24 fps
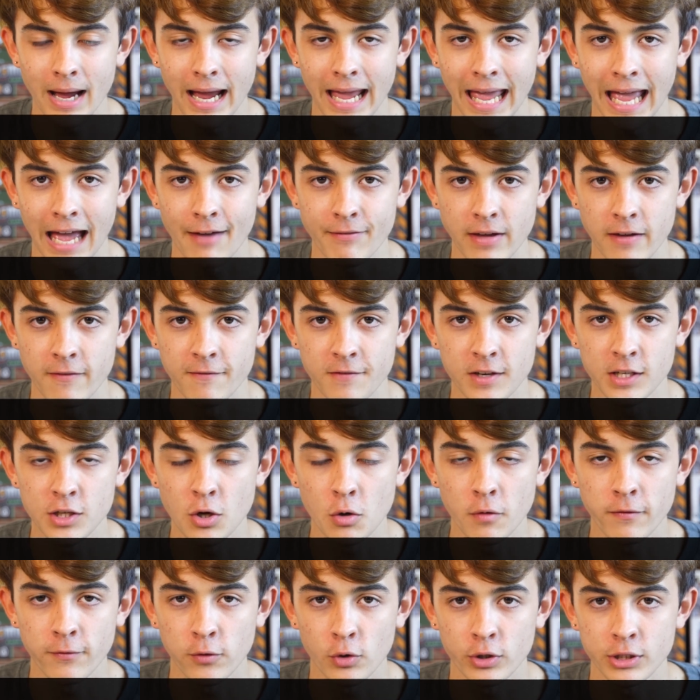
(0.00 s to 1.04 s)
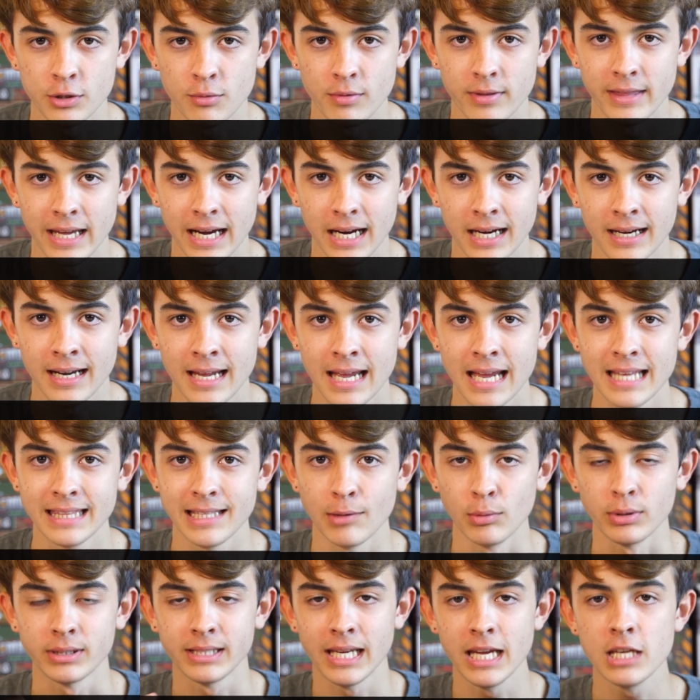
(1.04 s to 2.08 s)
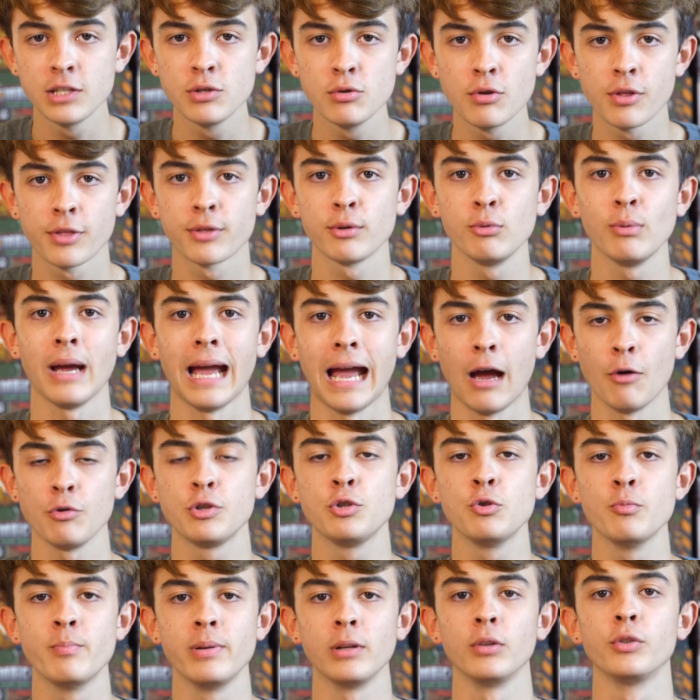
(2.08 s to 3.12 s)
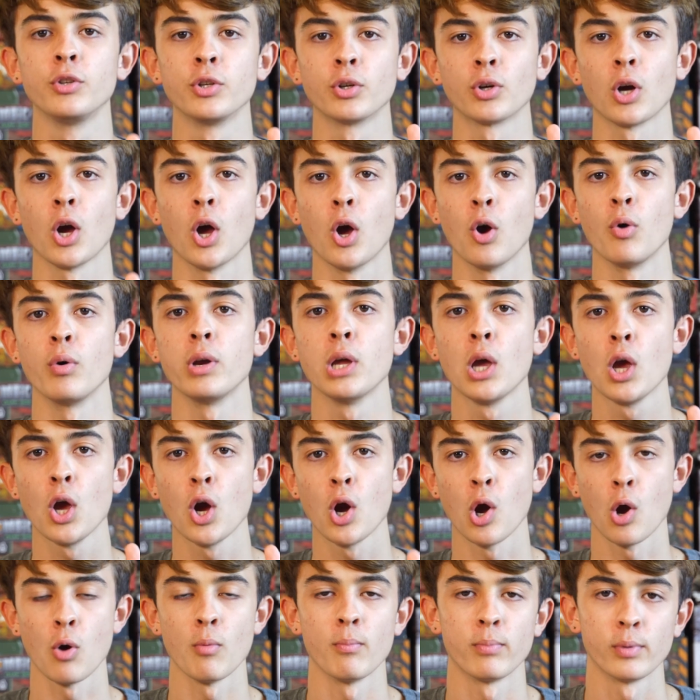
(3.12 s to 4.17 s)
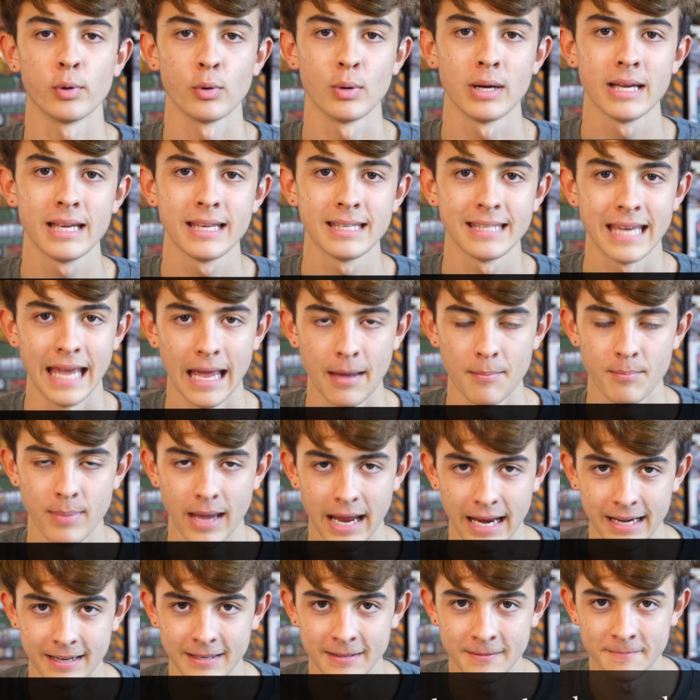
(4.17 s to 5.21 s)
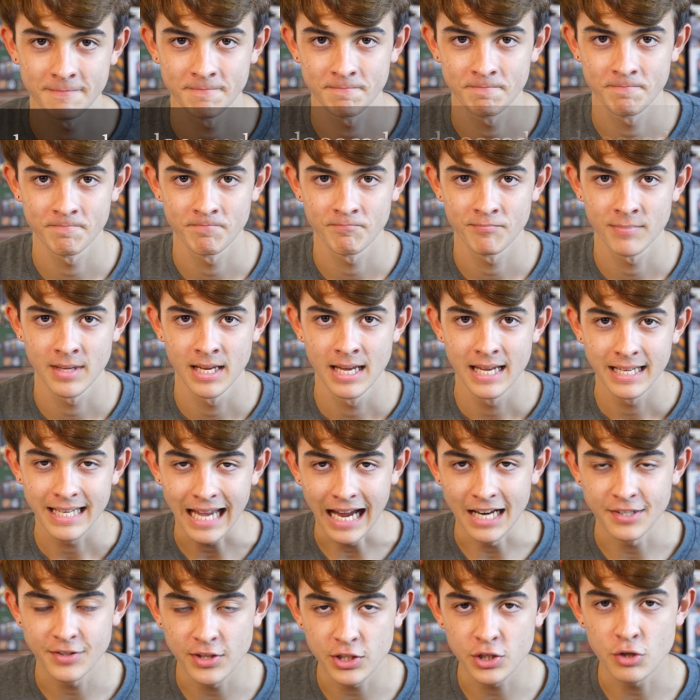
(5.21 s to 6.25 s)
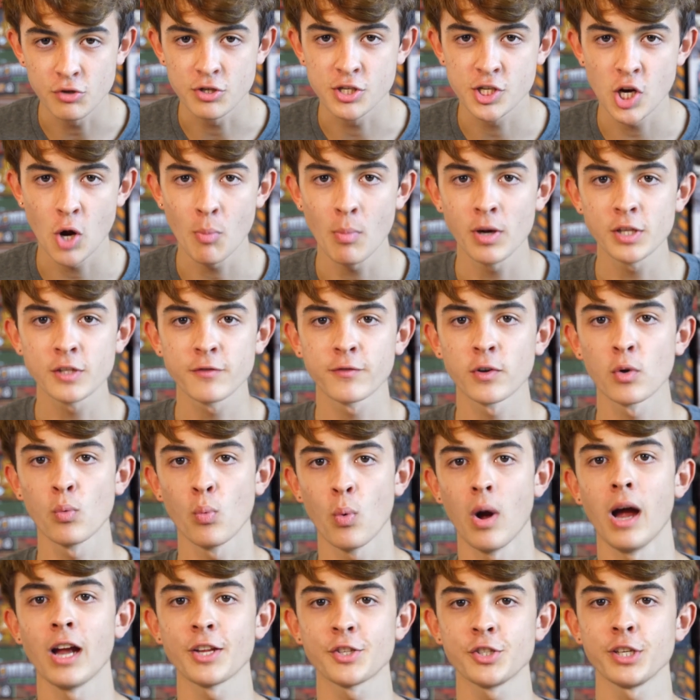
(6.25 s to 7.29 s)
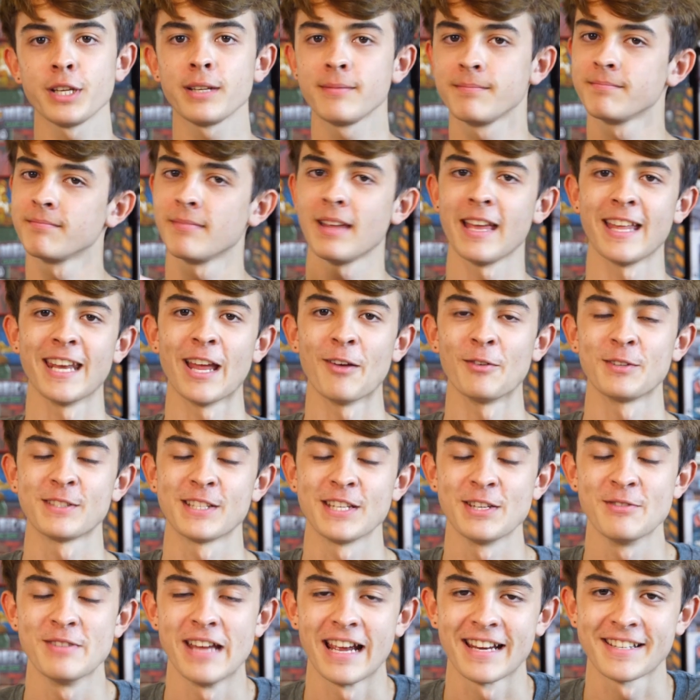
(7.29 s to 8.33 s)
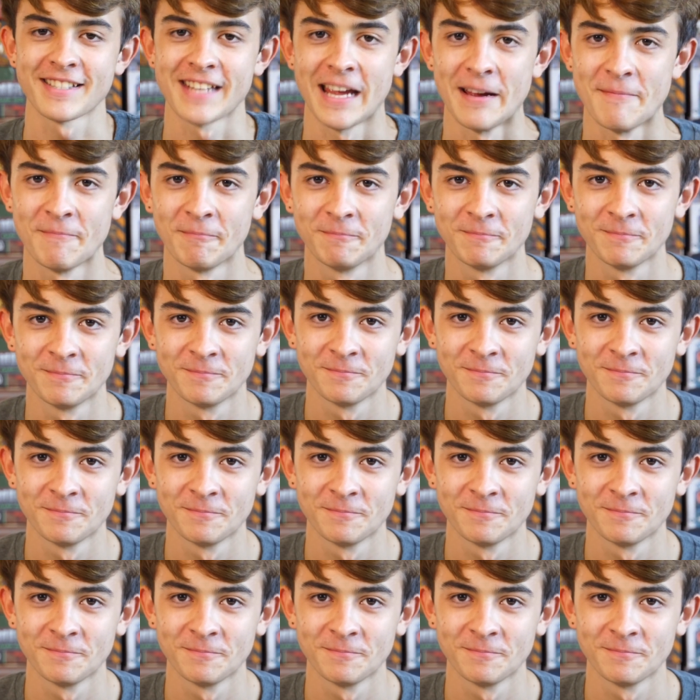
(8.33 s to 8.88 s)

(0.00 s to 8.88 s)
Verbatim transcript: I have a video for you there that will take you through how to build your own homebrew campaign. Guys, thank you so much for watching, and I will see you next time.